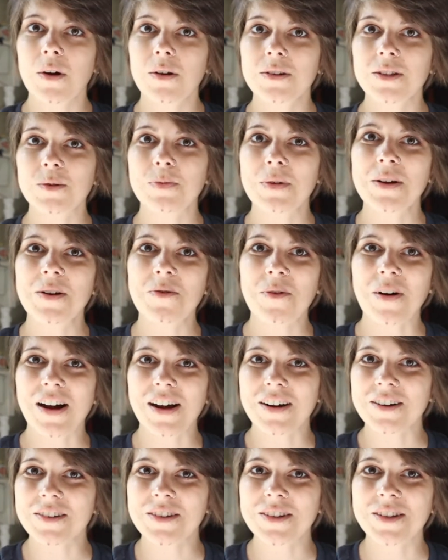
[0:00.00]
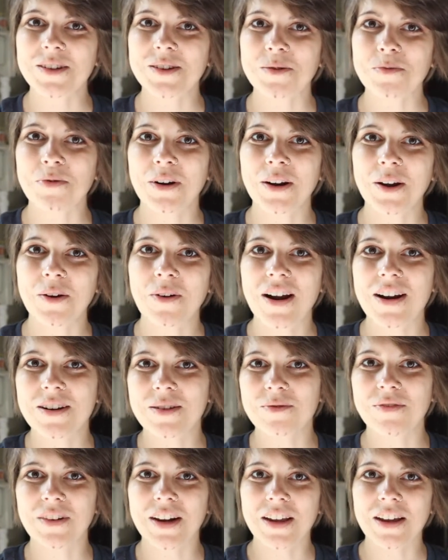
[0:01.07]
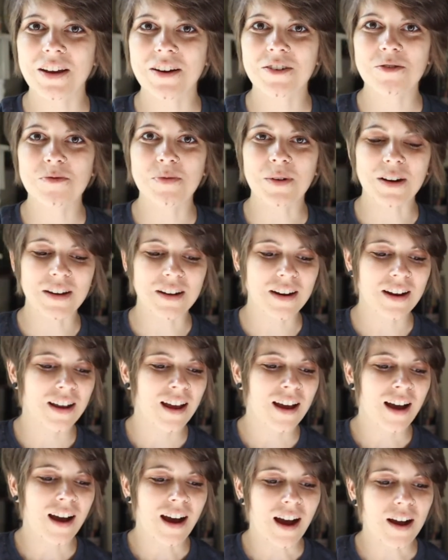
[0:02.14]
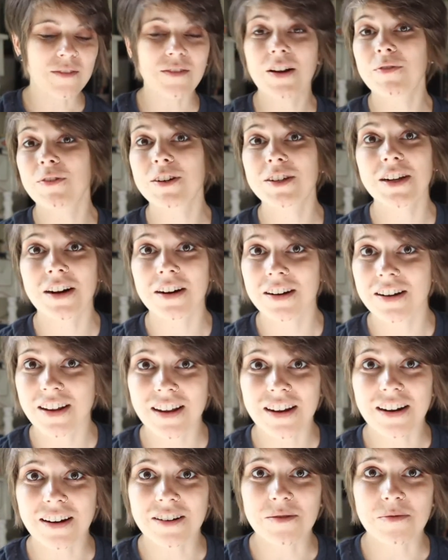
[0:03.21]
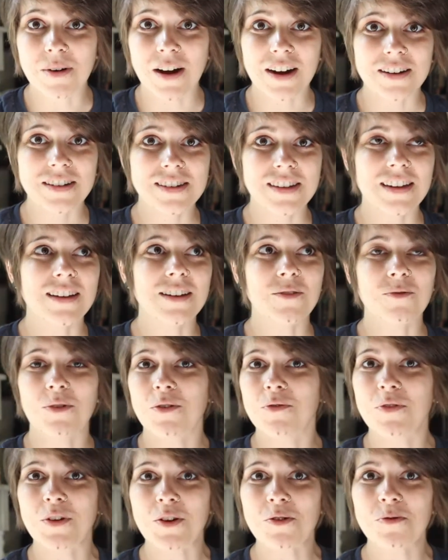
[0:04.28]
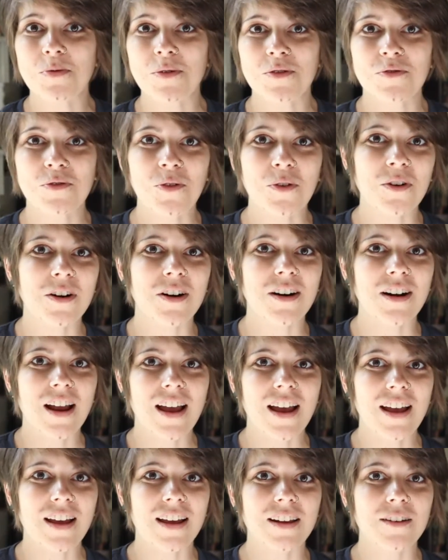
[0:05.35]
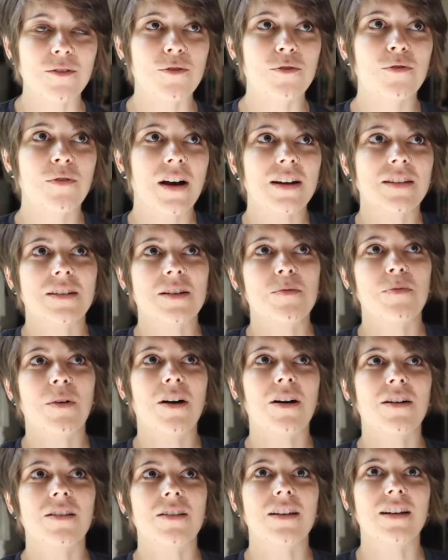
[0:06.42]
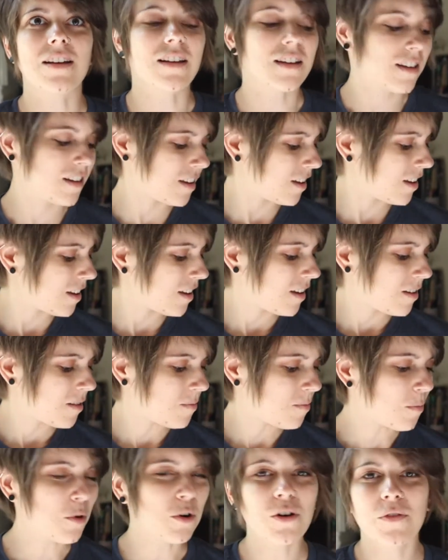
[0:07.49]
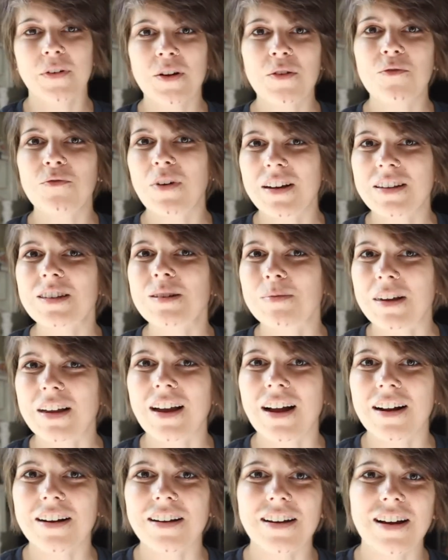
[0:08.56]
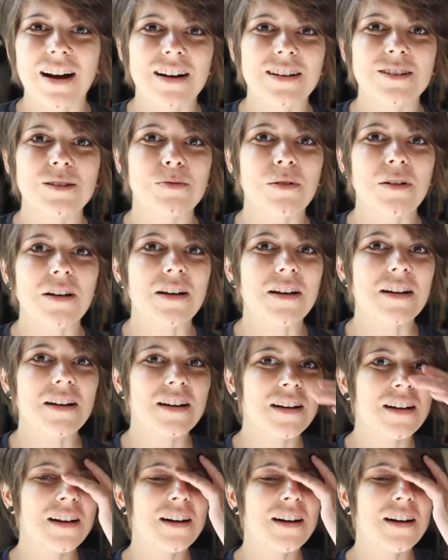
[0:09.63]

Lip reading: it's been a while and this is a pretty random video, but I've never done an unboxing review before and finally bought like more of an investment kind of cosplay.